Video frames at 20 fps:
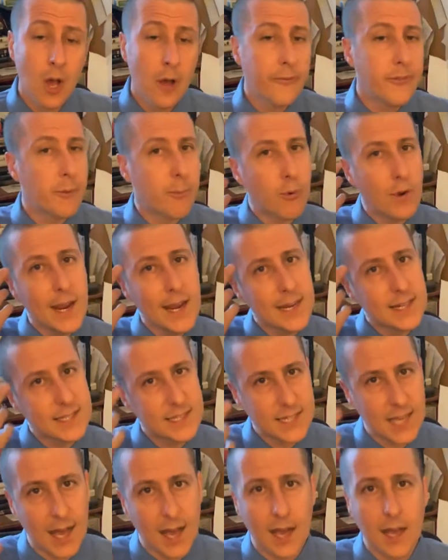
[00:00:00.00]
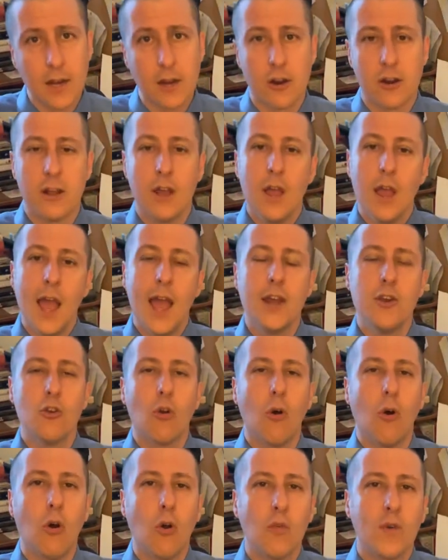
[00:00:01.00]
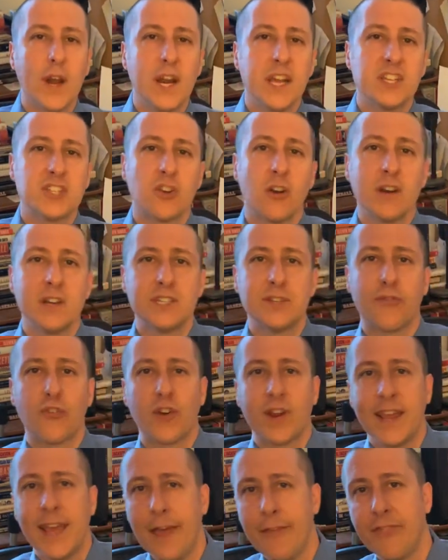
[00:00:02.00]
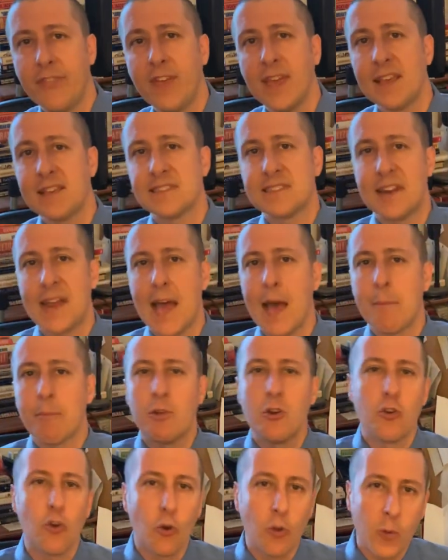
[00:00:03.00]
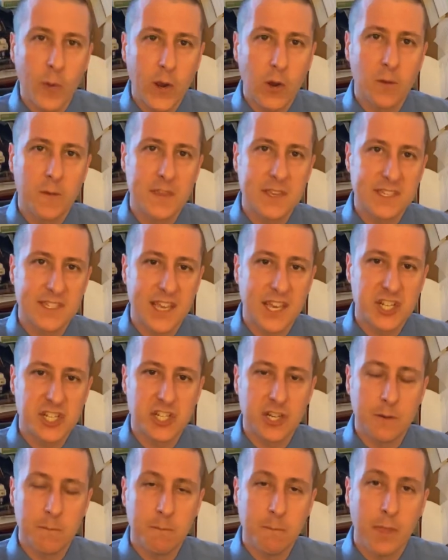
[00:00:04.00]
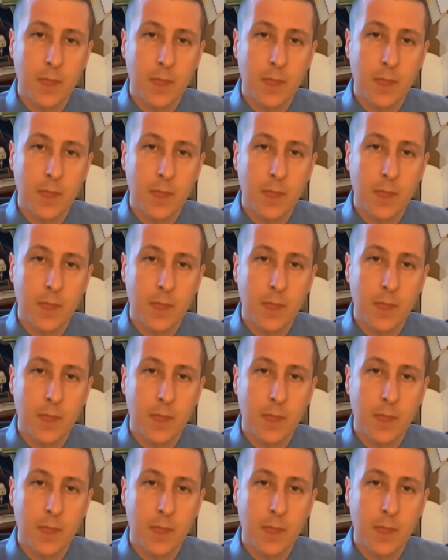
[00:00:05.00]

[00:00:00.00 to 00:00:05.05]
the brain is tired and you're already starting to forget things that happened earlier in the session.